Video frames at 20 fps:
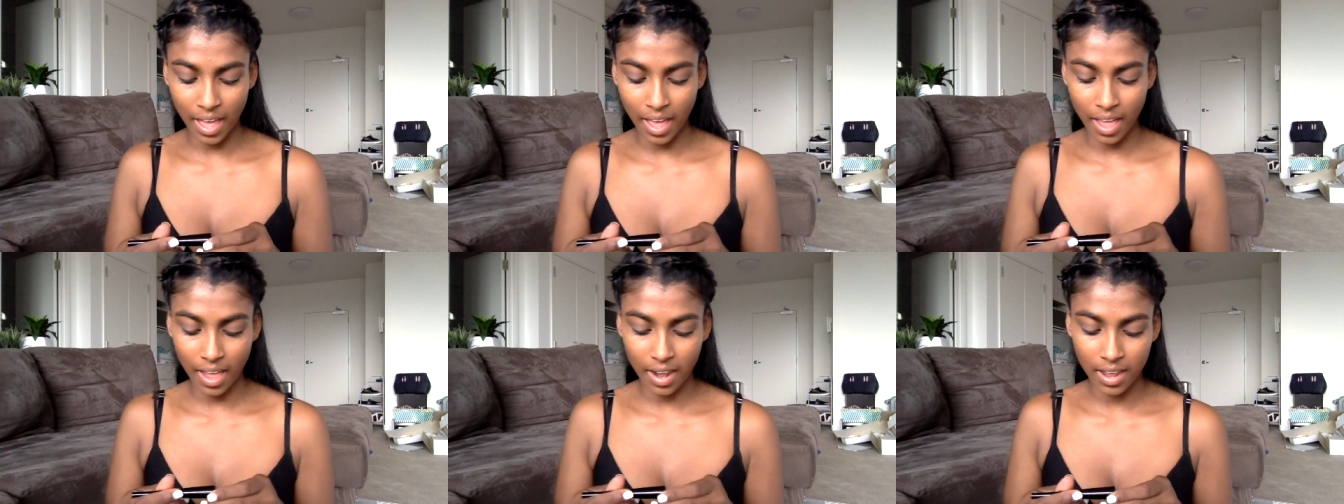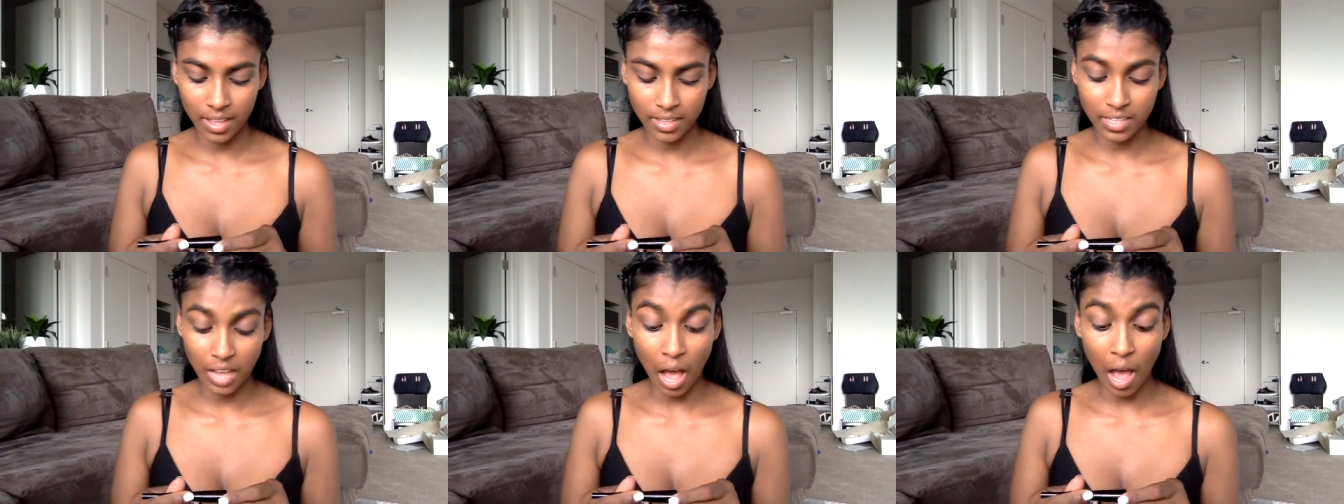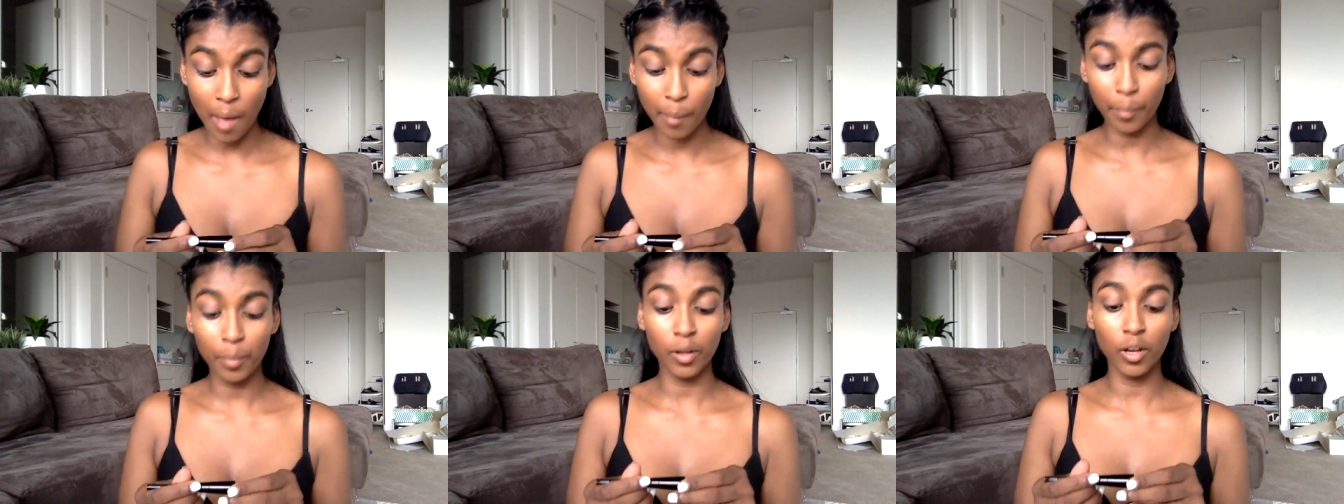and it's
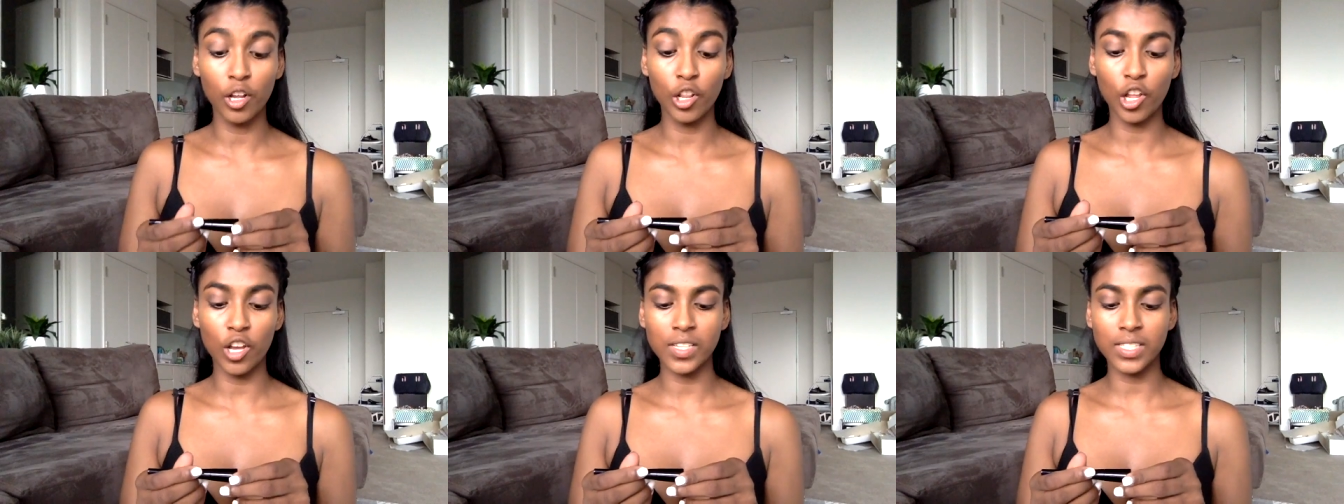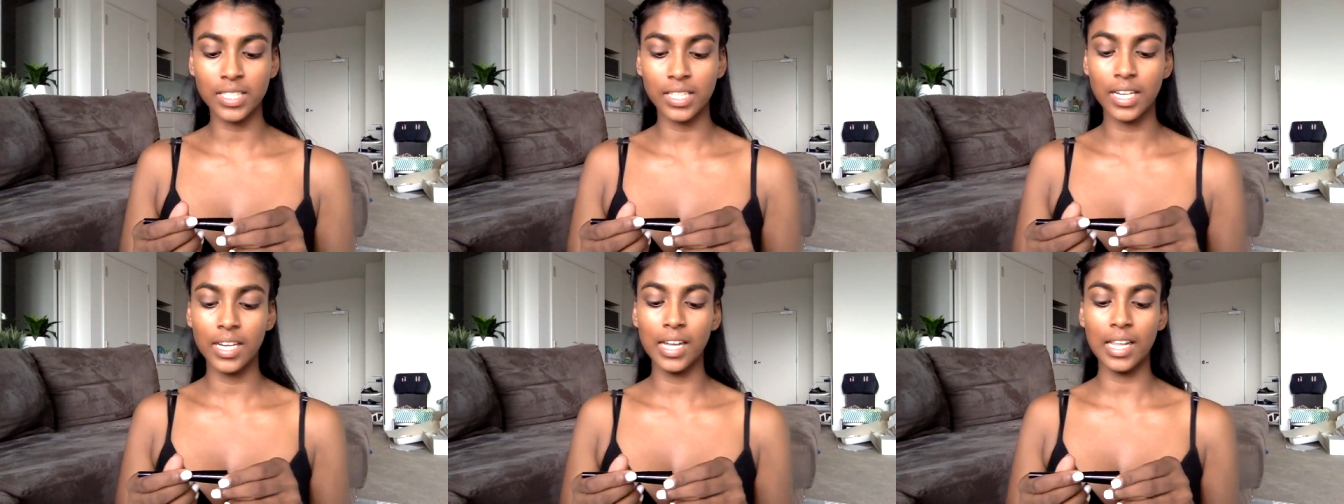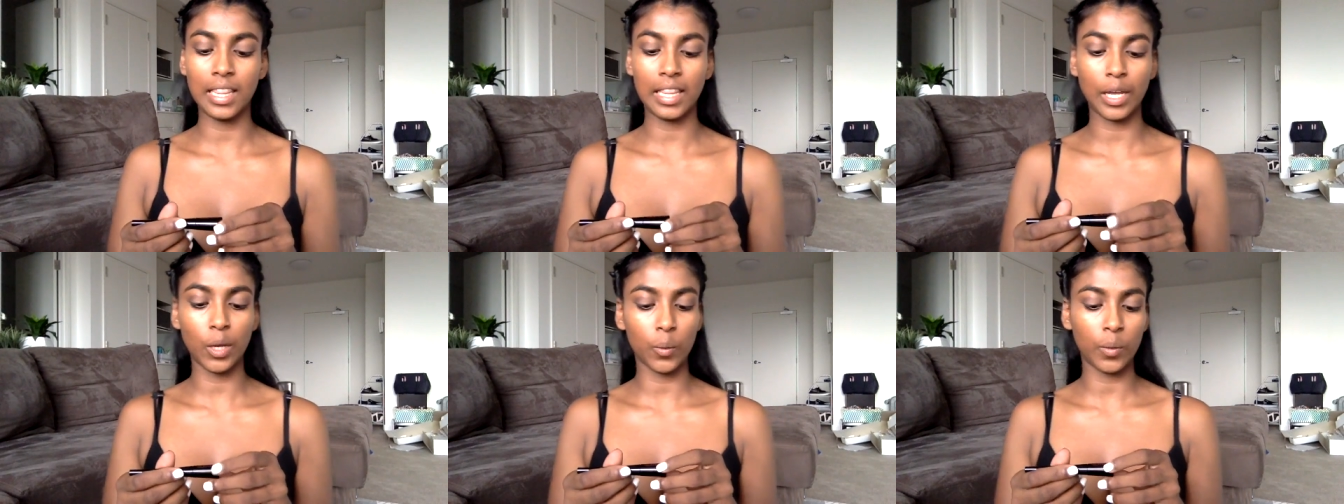Hyper Glossy
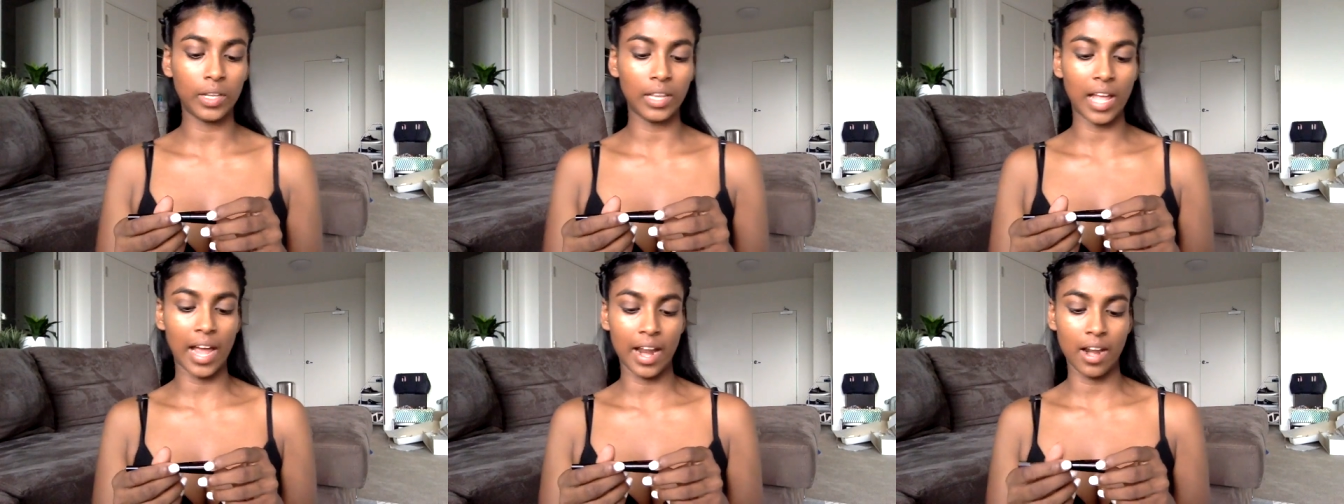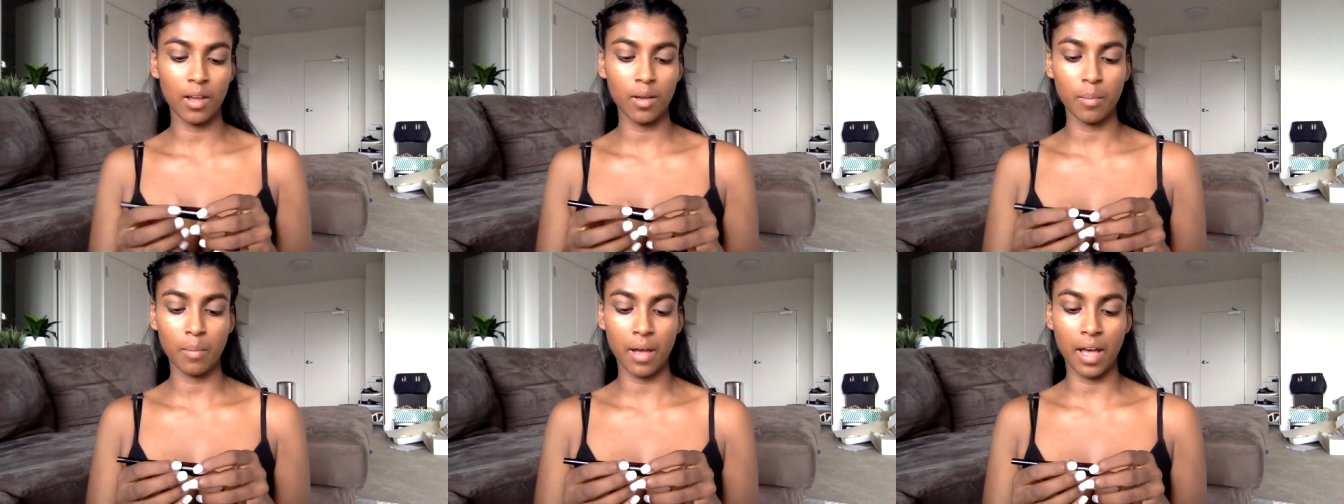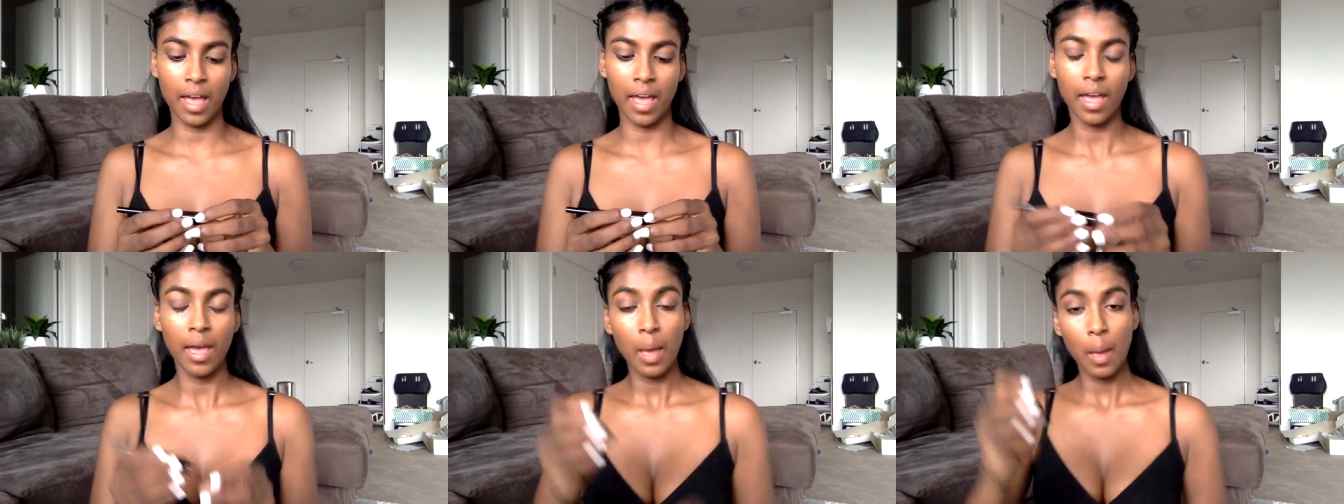Liquid Liner
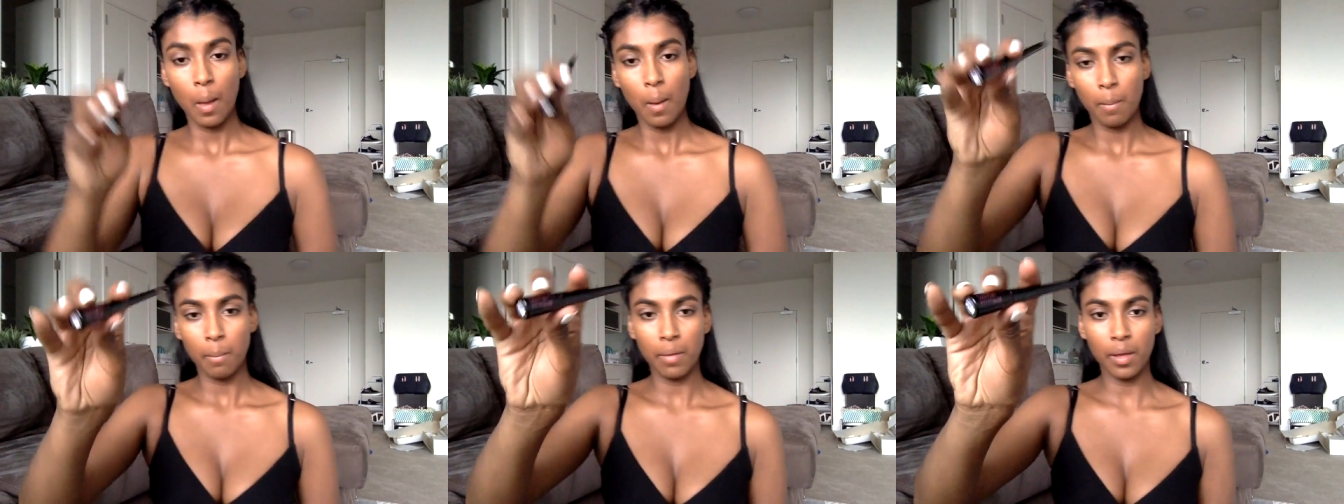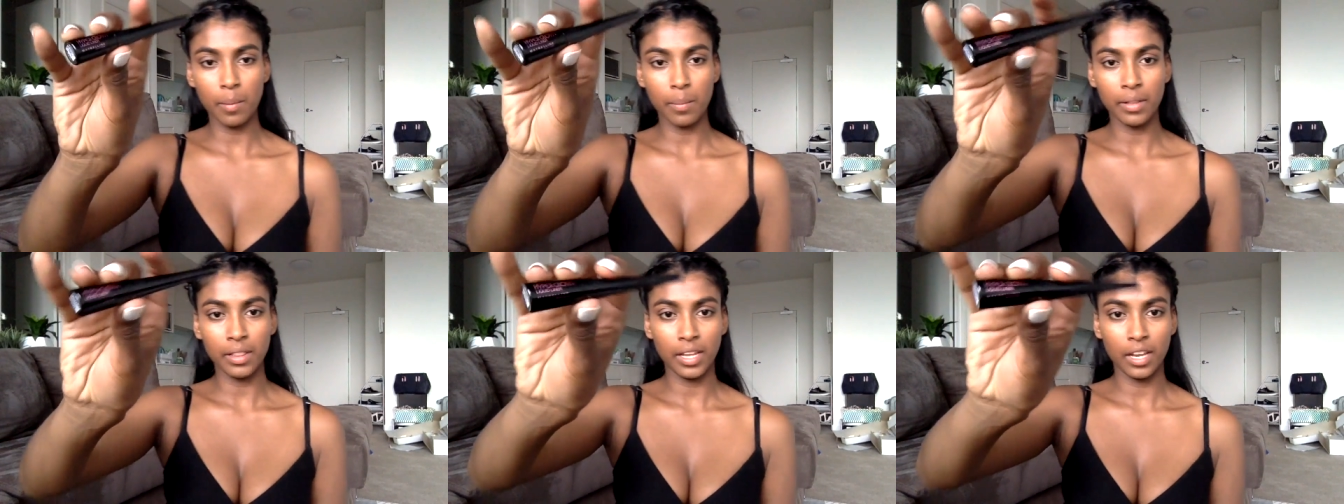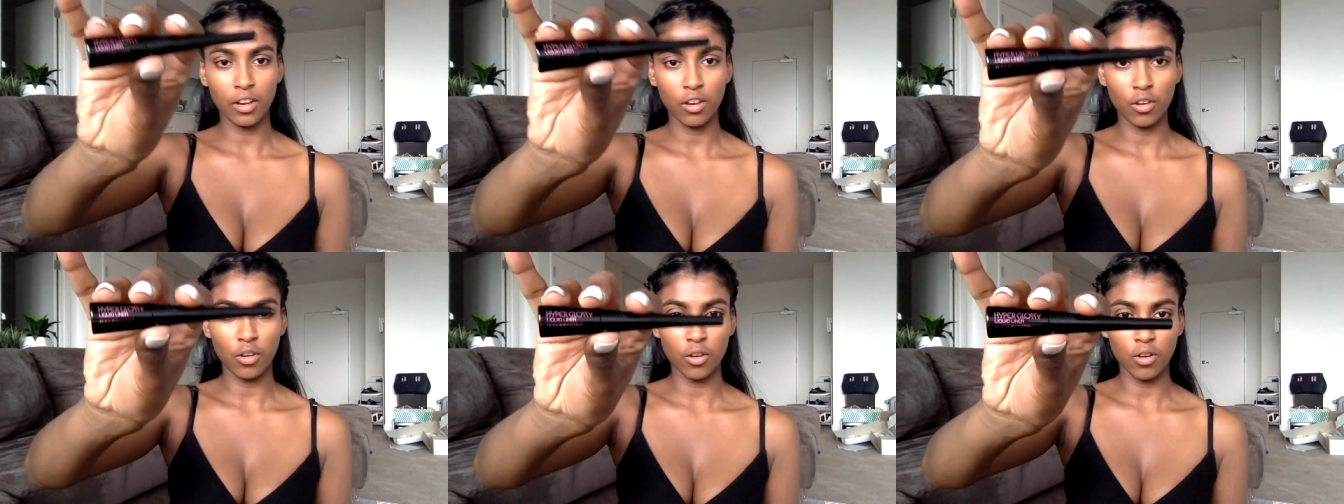by
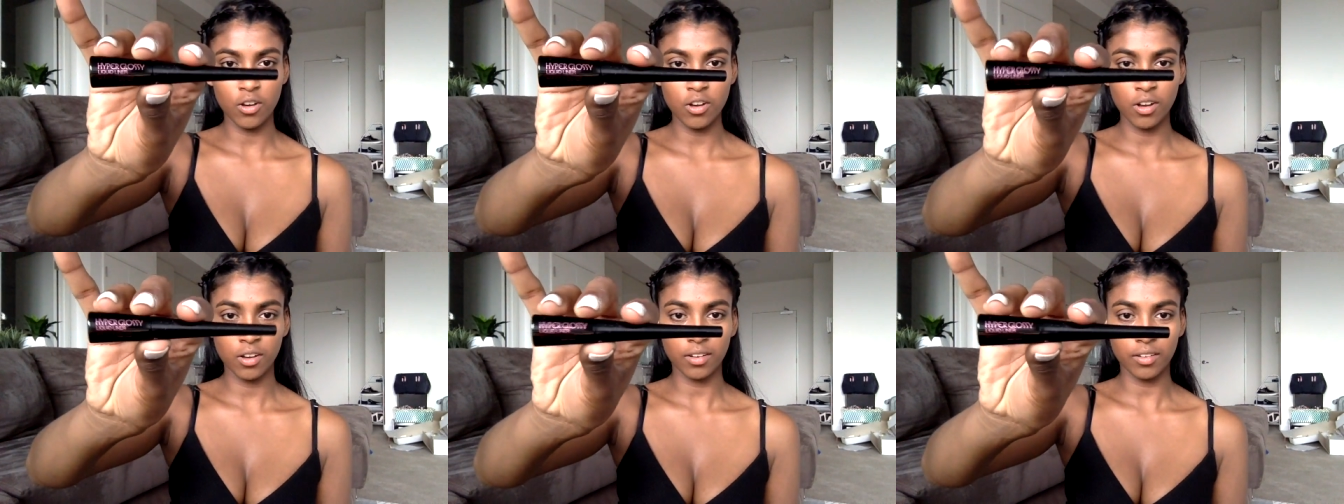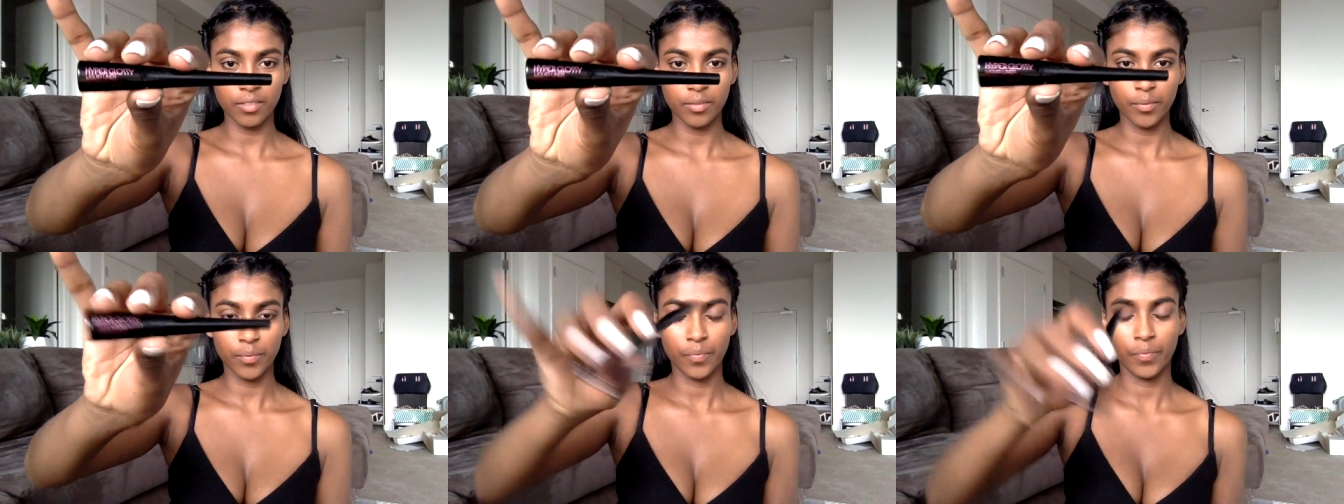Maybelline New York.